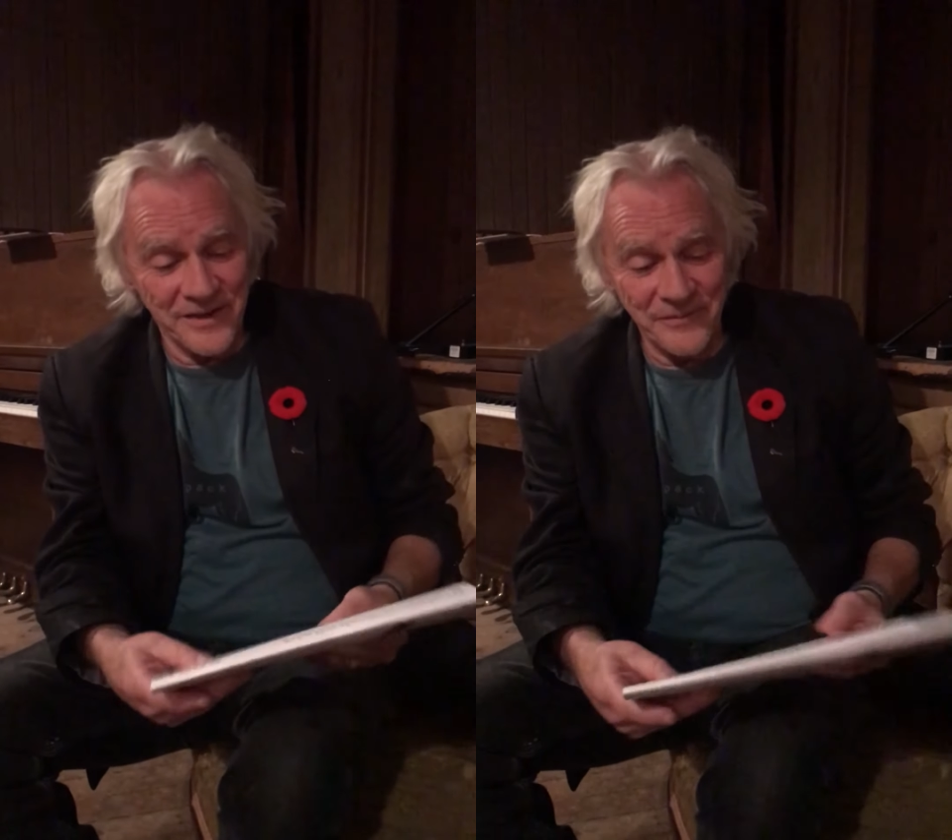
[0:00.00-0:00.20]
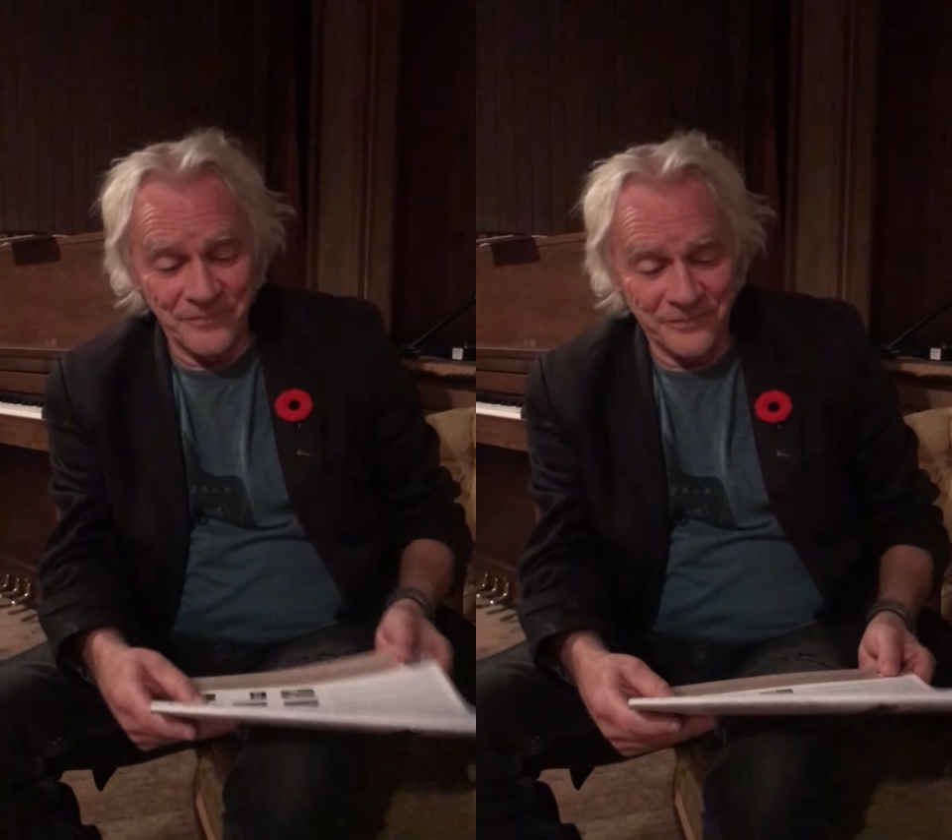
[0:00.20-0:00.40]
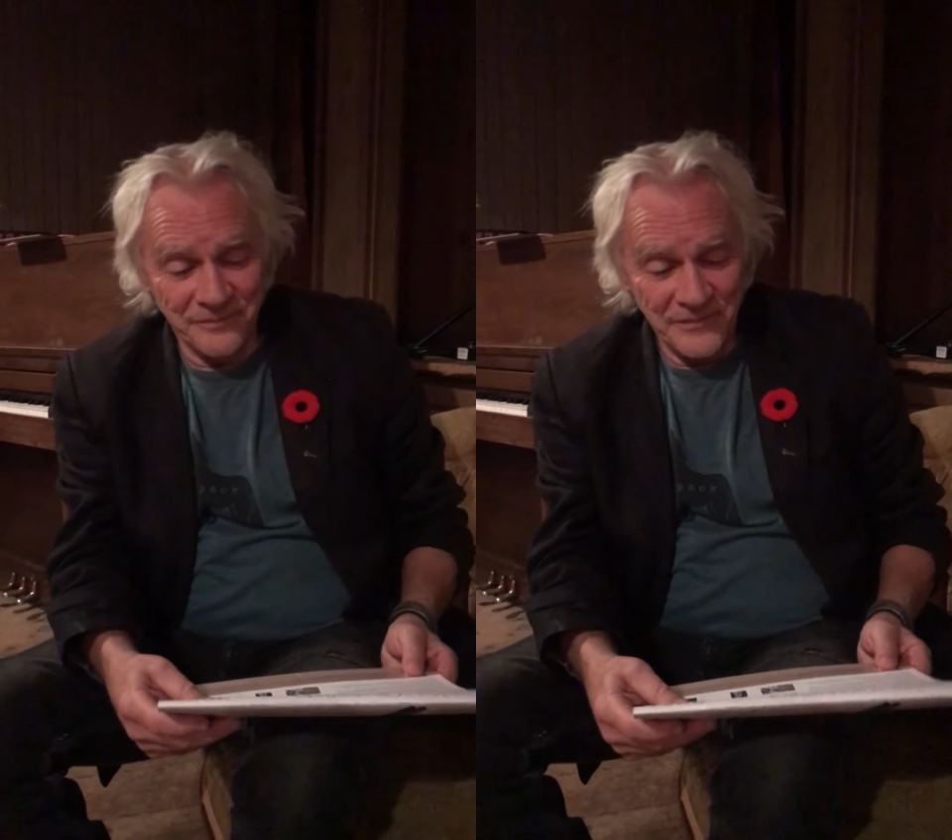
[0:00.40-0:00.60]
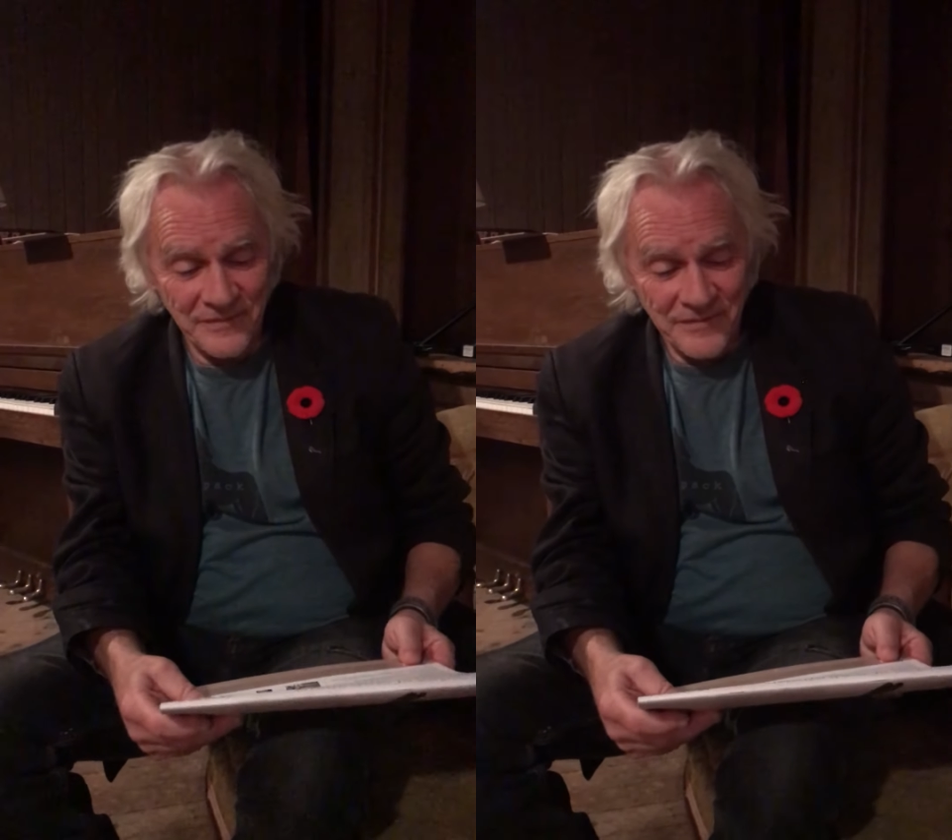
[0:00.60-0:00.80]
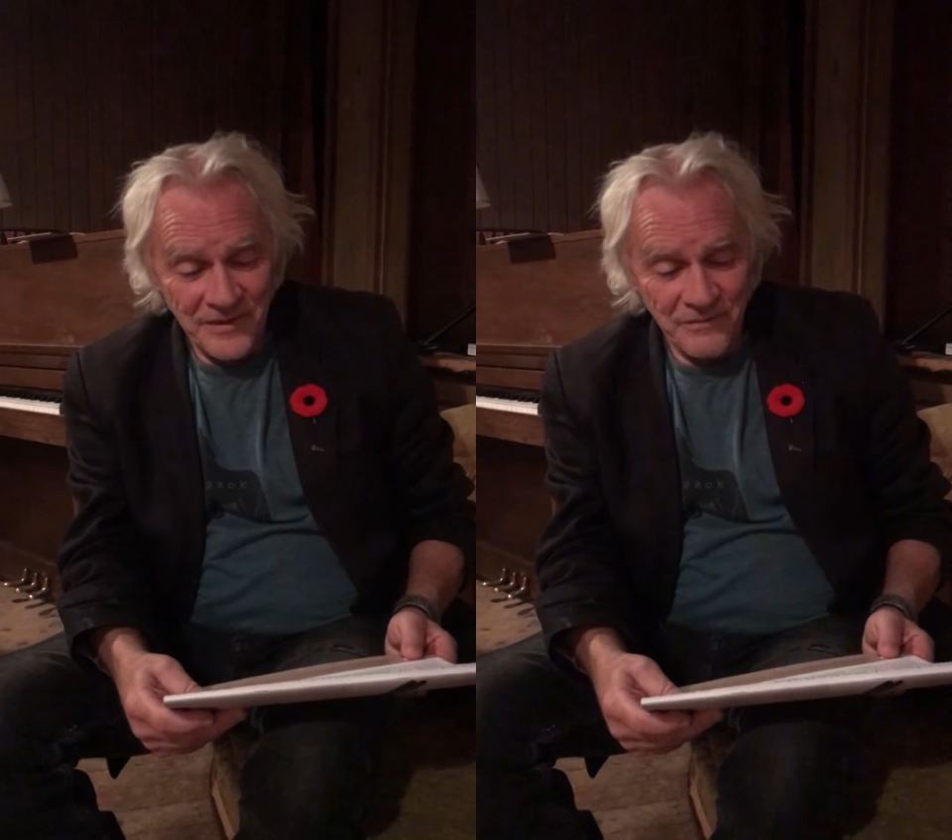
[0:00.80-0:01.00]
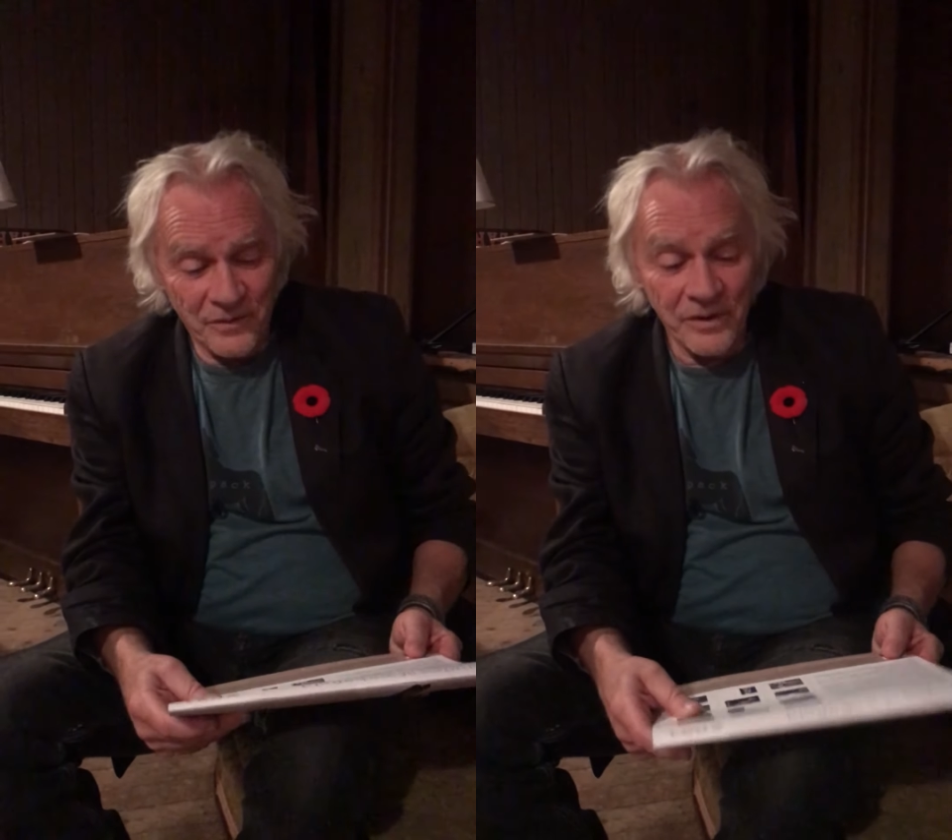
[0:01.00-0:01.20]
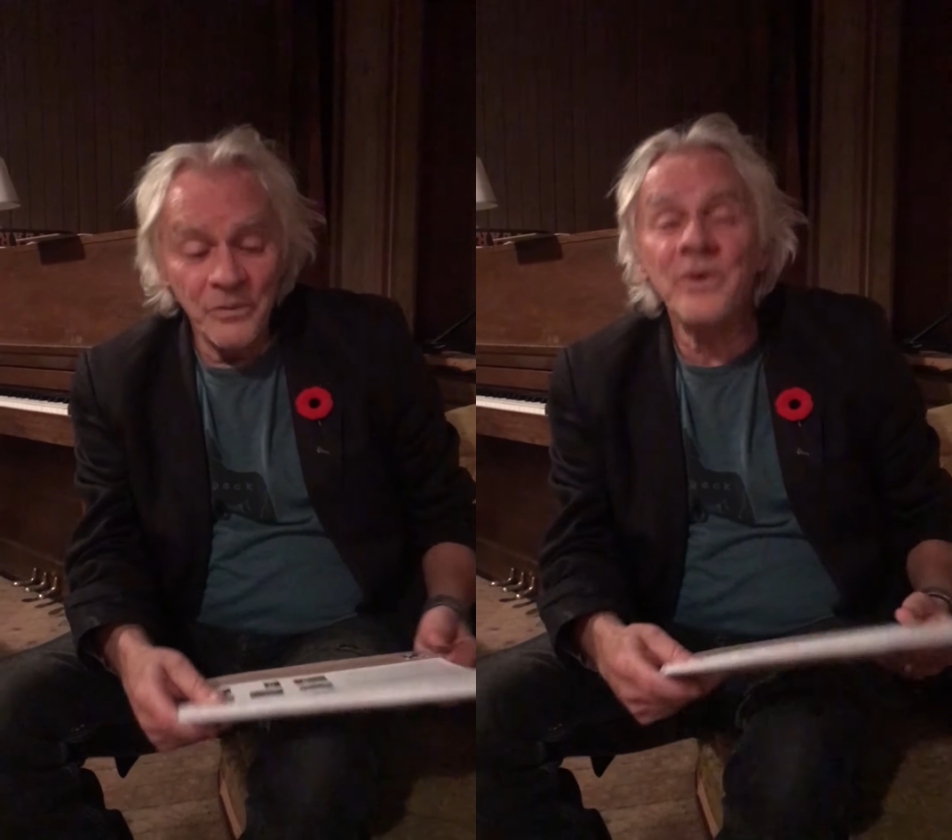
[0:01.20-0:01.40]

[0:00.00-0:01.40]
Um, well,